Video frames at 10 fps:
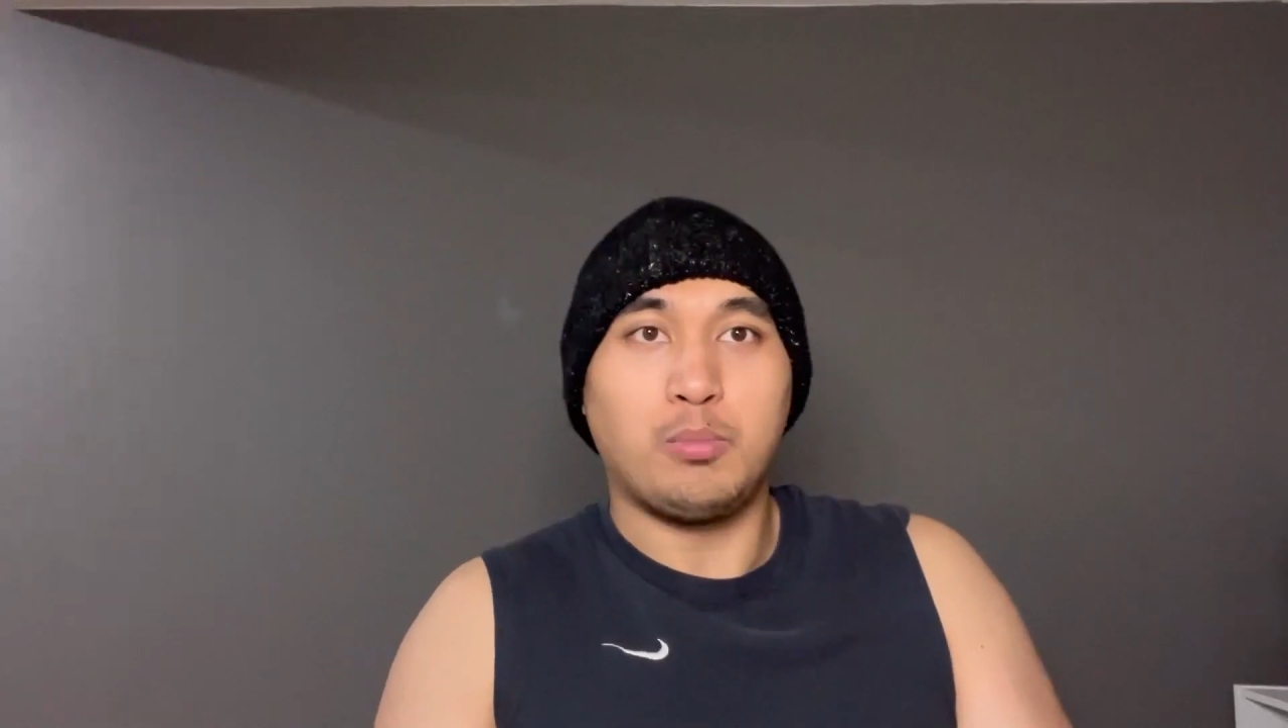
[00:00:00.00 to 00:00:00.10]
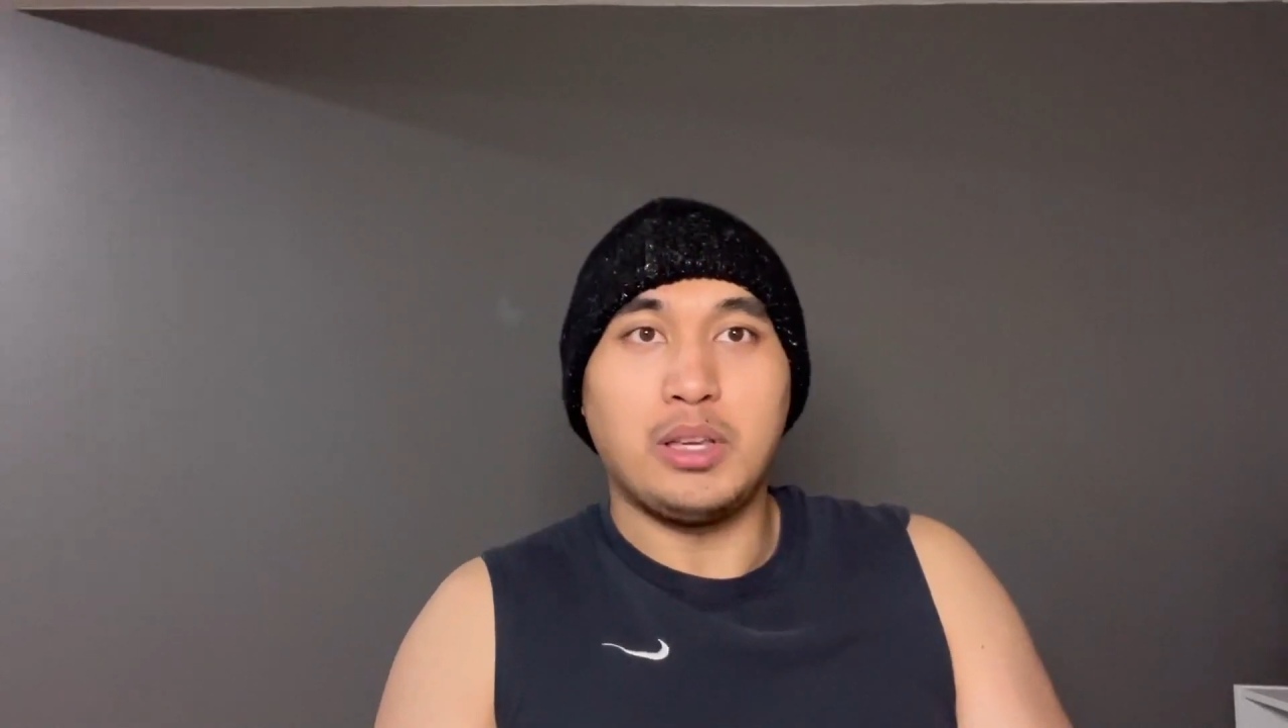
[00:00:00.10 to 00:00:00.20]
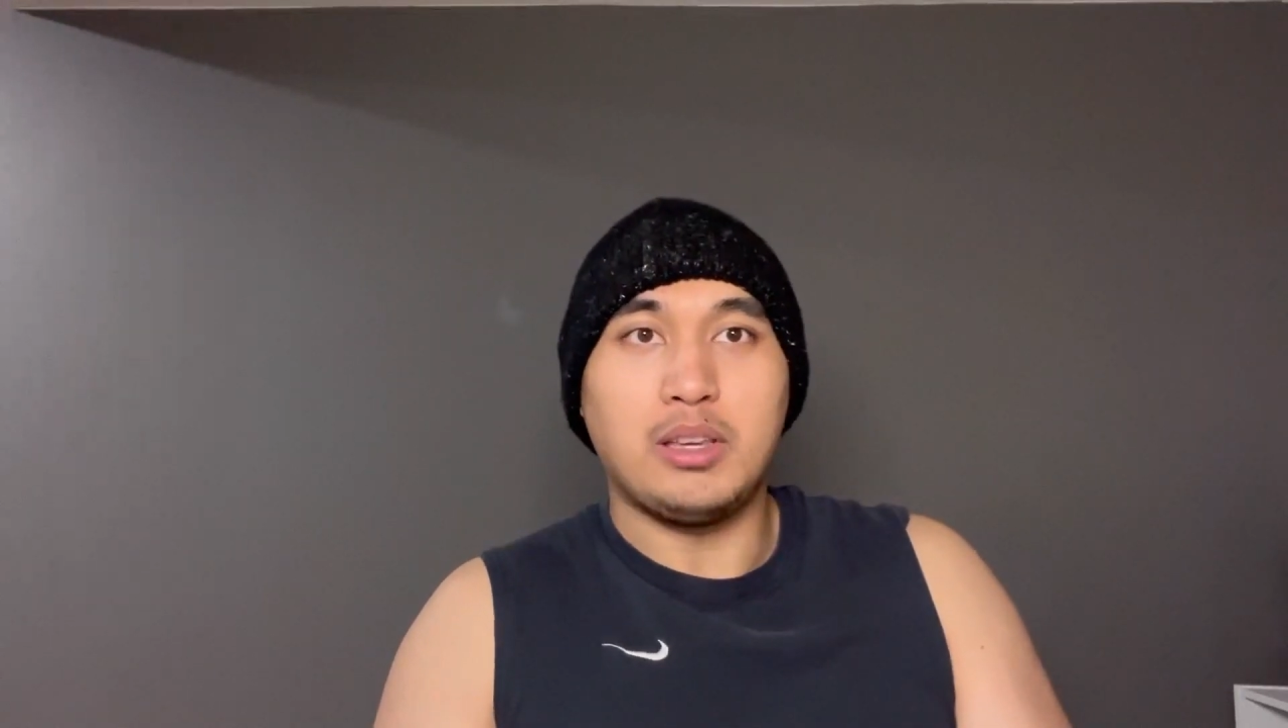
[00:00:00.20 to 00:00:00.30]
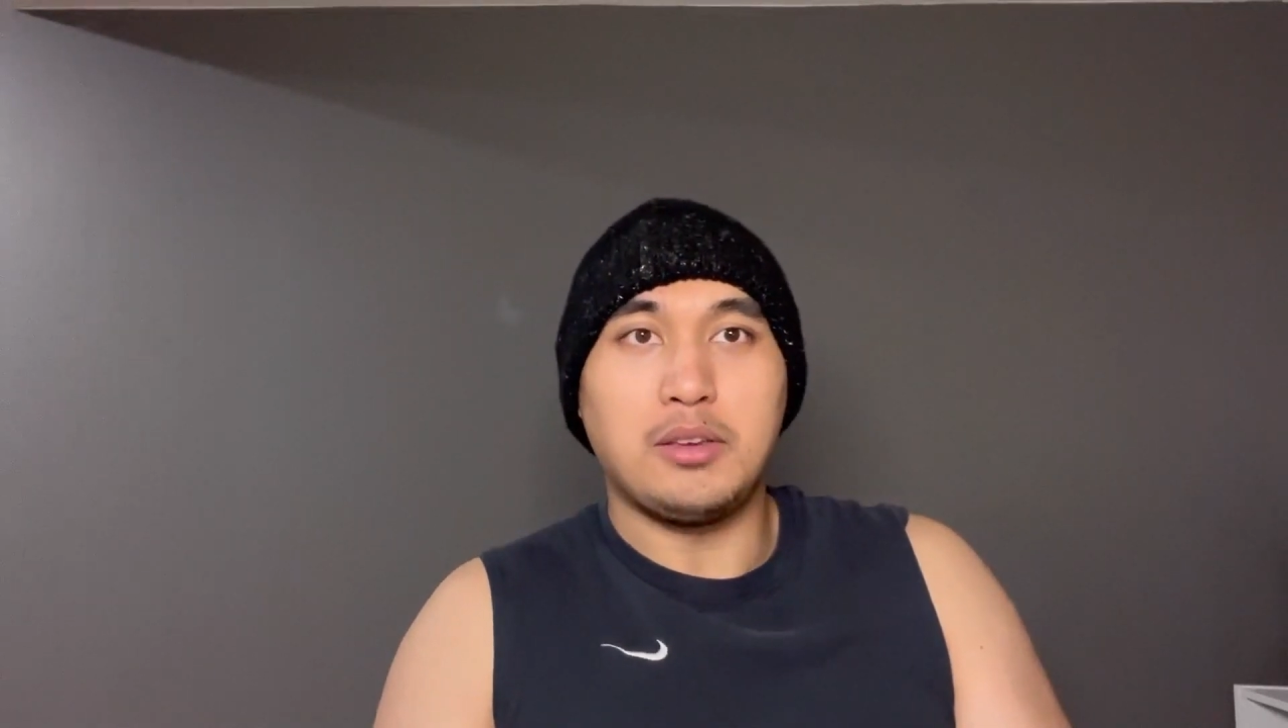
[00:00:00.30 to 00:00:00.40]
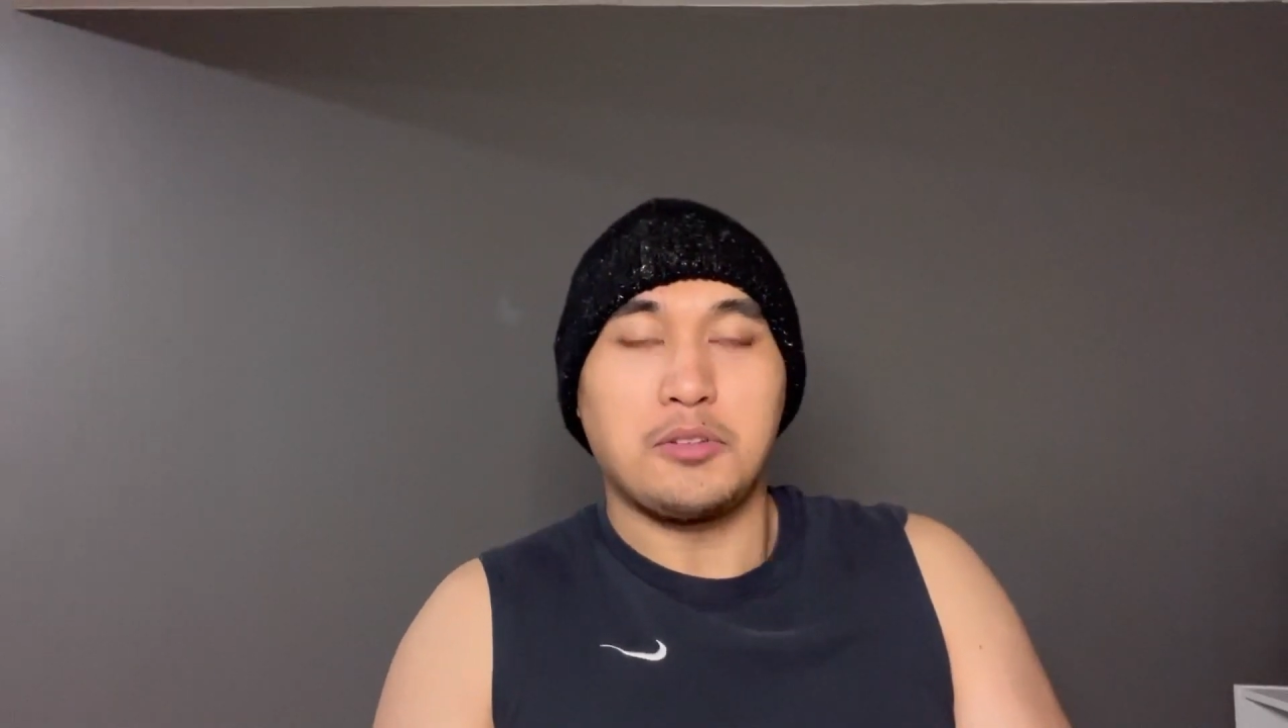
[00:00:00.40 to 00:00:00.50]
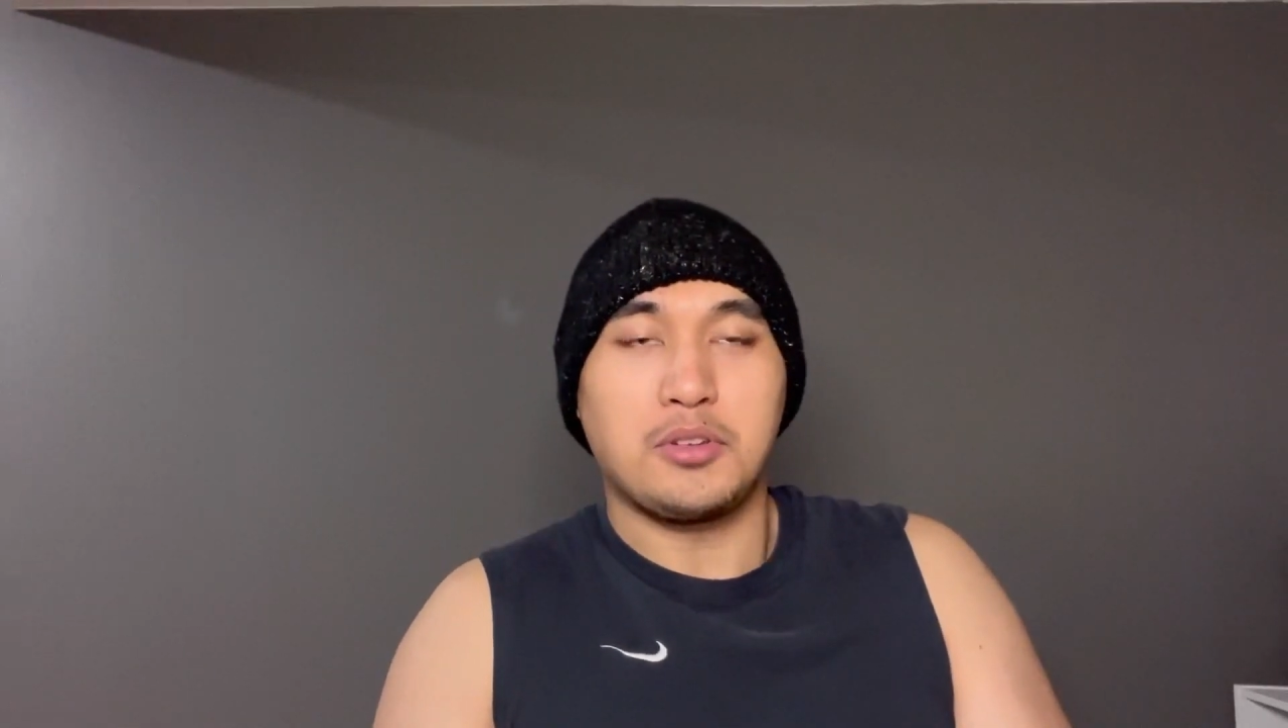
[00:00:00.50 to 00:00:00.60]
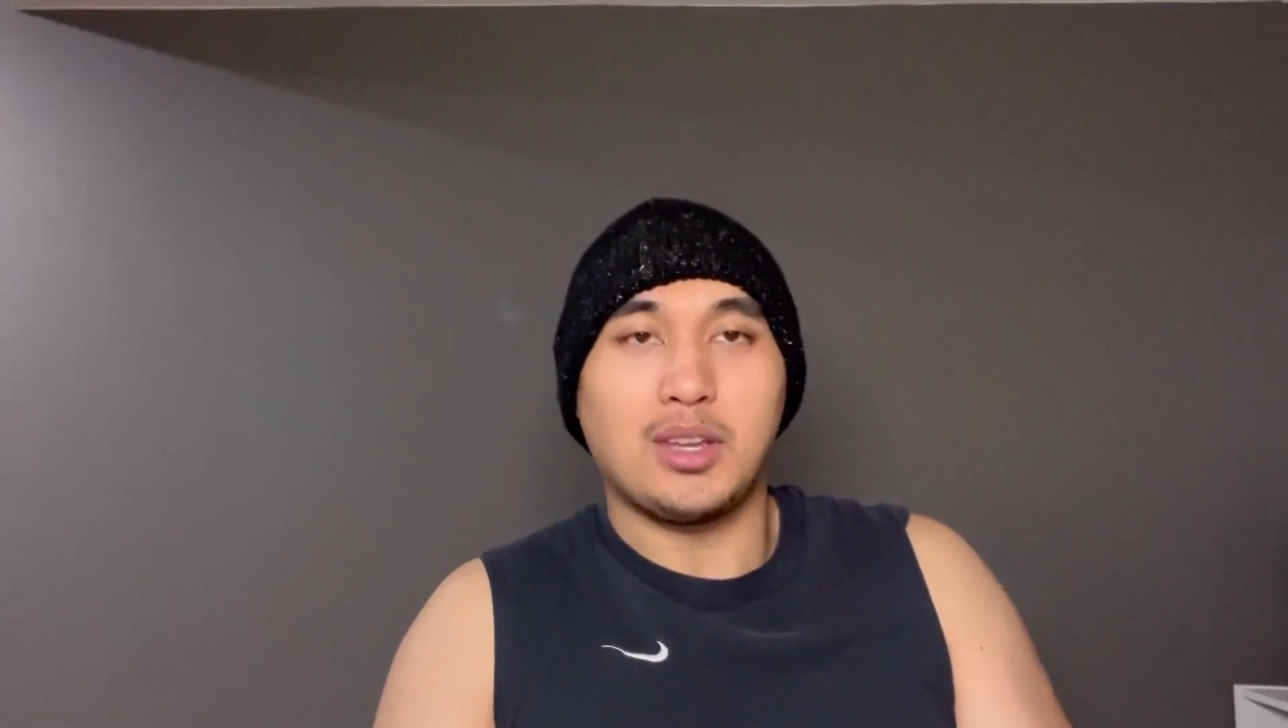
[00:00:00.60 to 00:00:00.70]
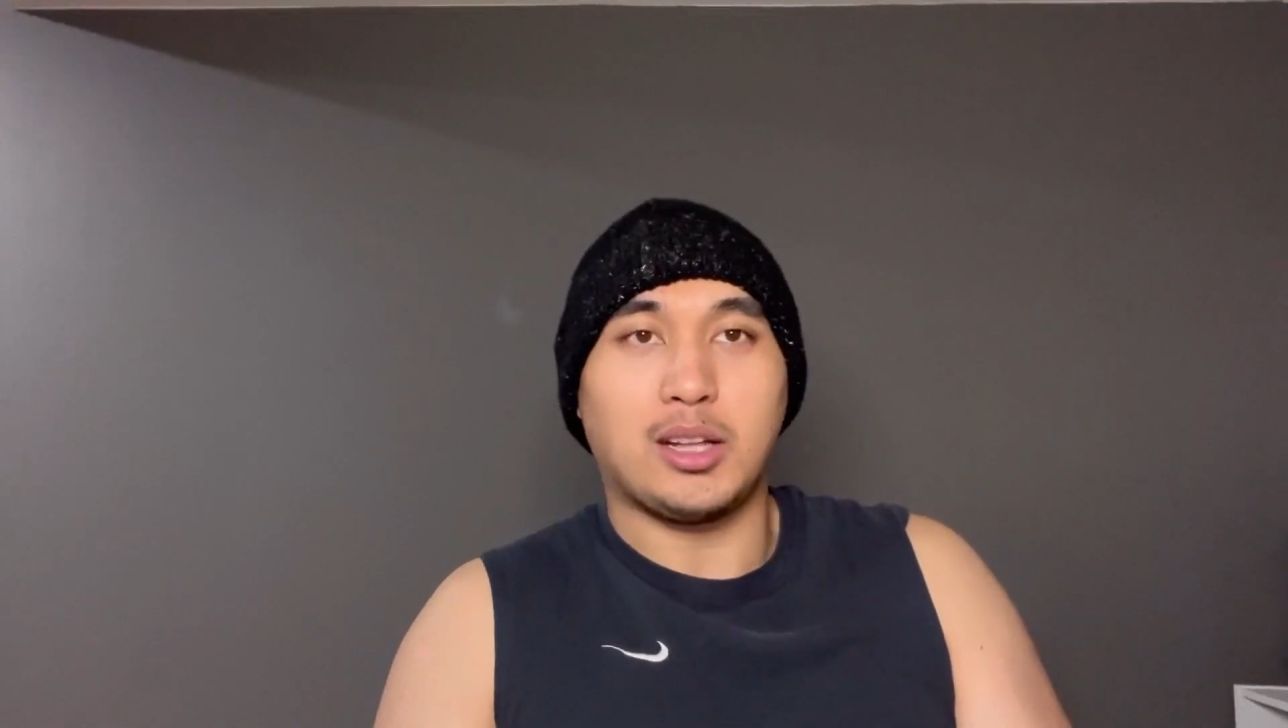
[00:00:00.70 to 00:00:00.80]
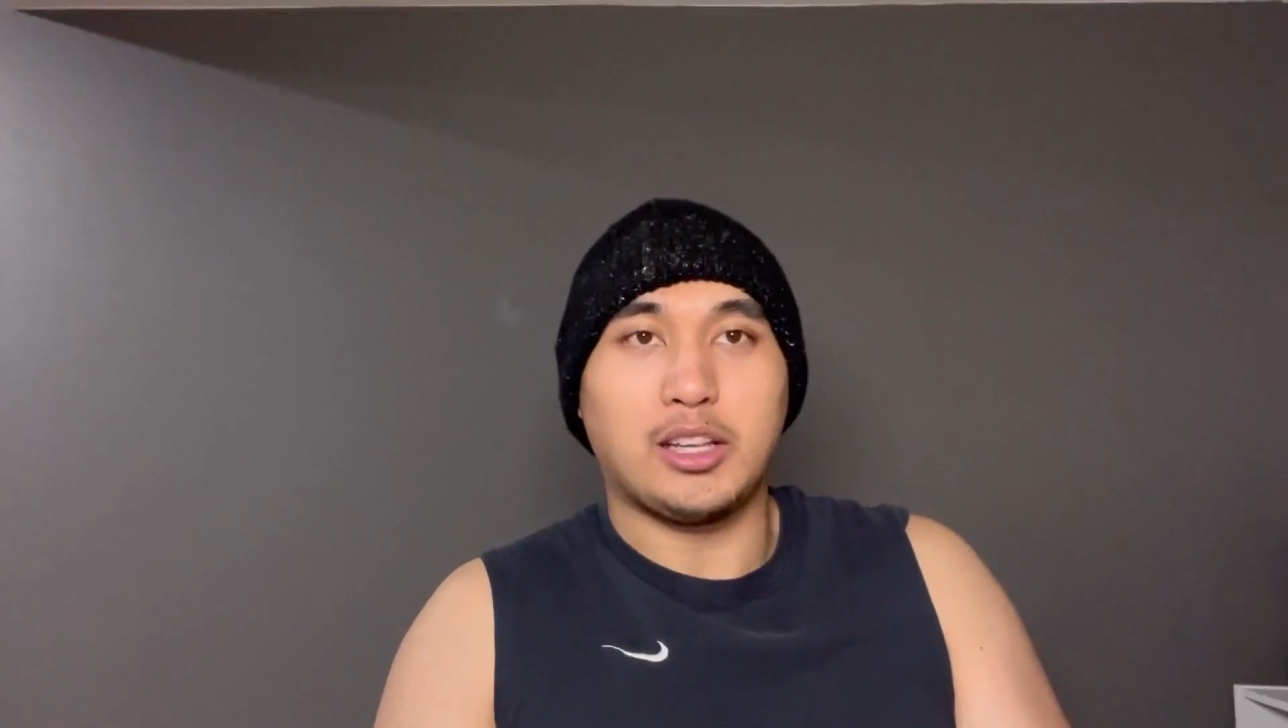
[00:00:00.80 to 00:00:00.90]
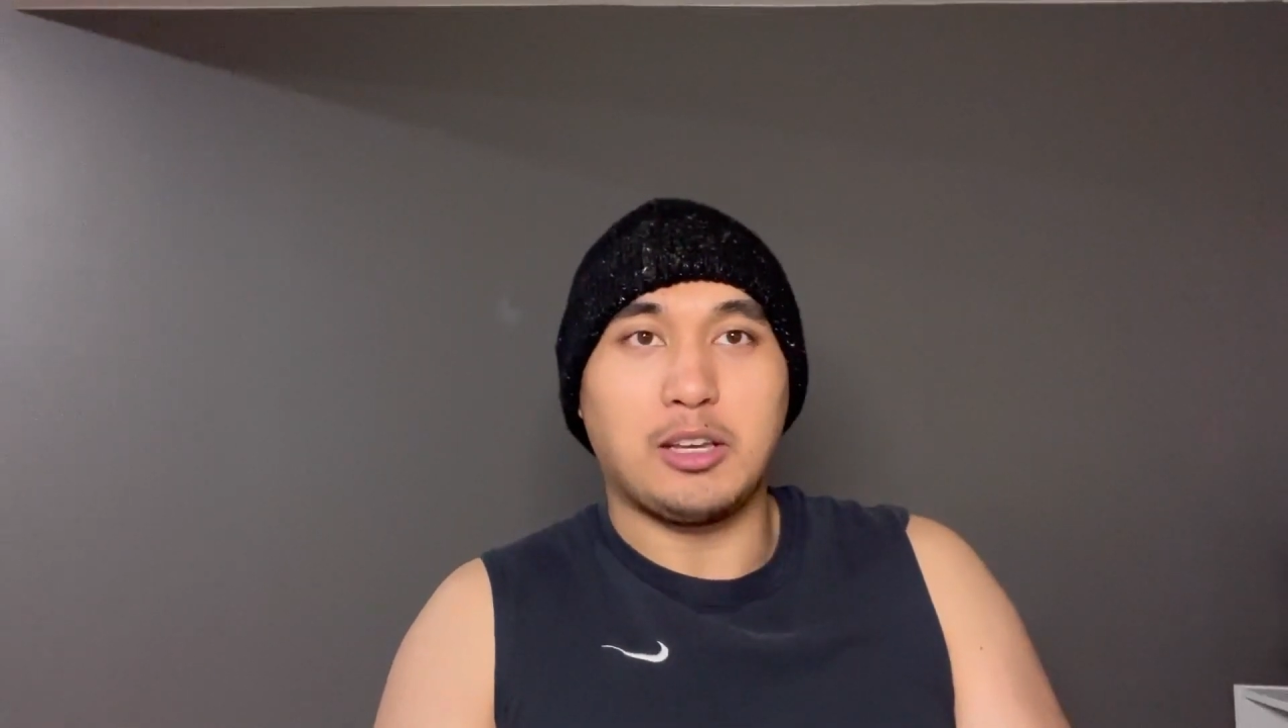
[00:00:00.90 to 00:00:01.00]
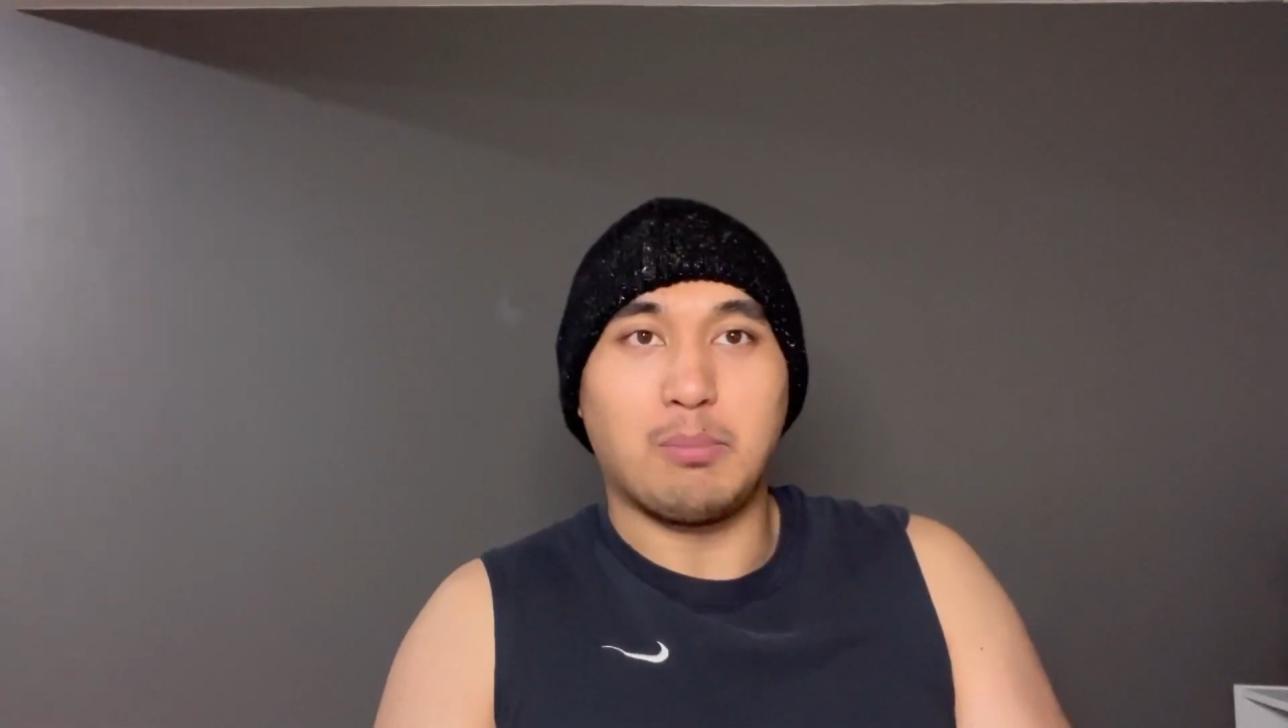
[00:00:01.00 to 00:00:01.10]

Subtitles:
be selling